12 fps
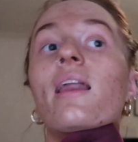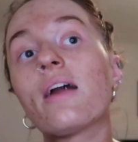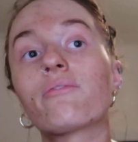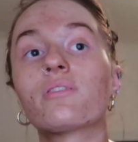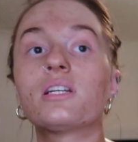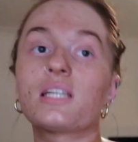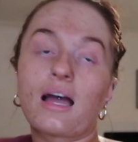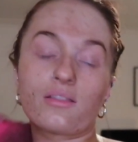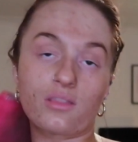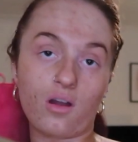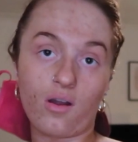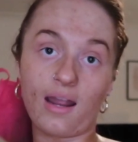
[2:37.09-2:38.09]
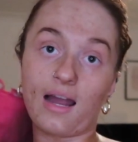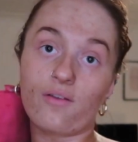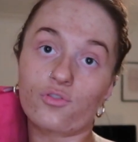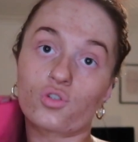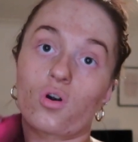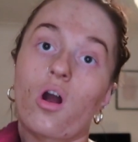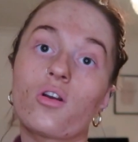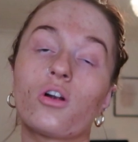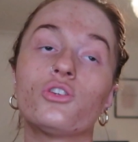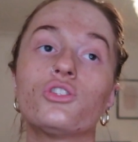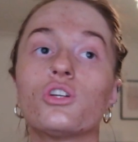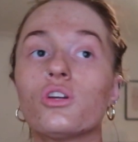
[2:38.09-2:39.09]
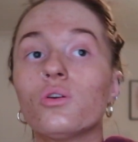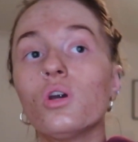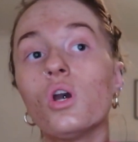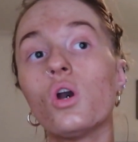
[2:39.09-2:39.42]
Every tan that I have tried, I do